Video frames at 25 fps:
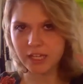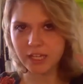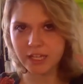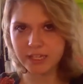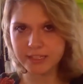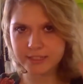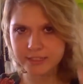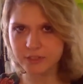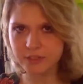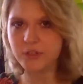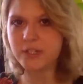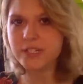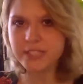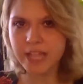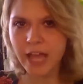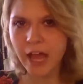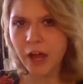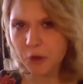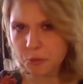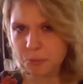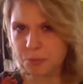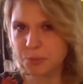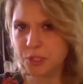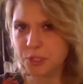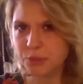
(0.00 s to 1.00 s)
It's going to
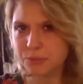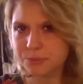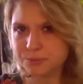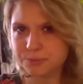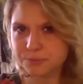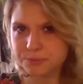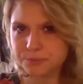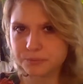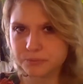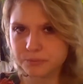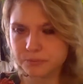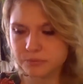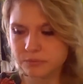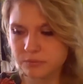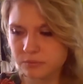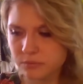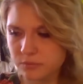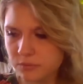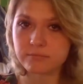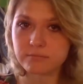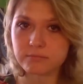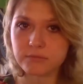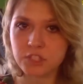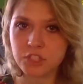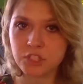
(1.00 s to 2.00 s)
help you.
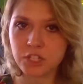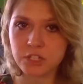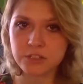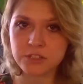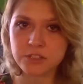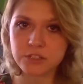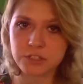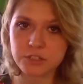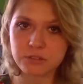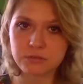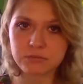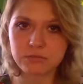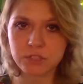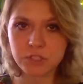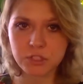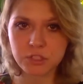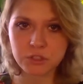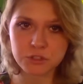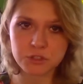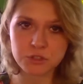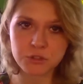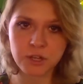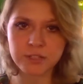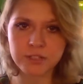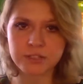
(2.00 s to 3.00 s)
Just
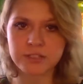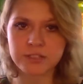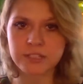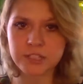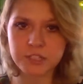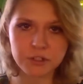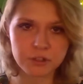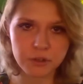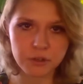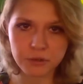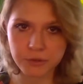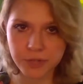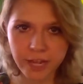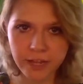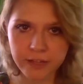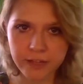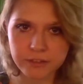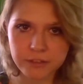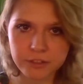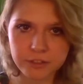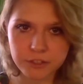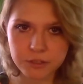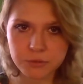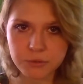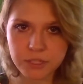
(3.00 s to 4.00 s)
your trust in your own
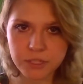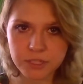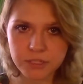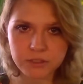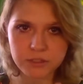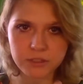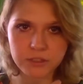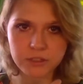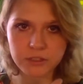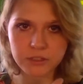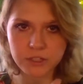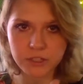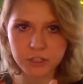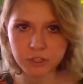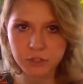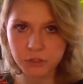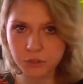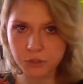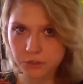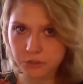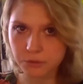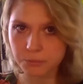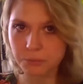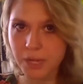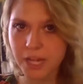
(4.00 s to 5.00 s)
hand to do what
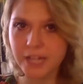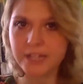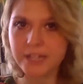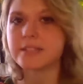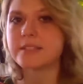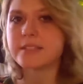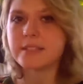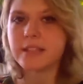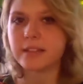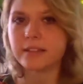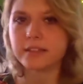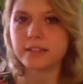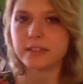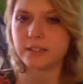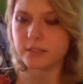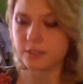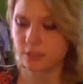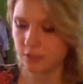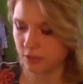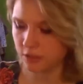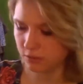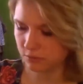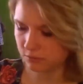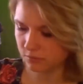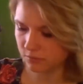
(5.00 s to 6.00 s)
your mind is telling it
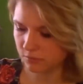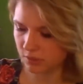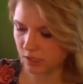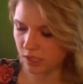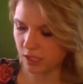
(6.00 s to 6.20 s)
to do.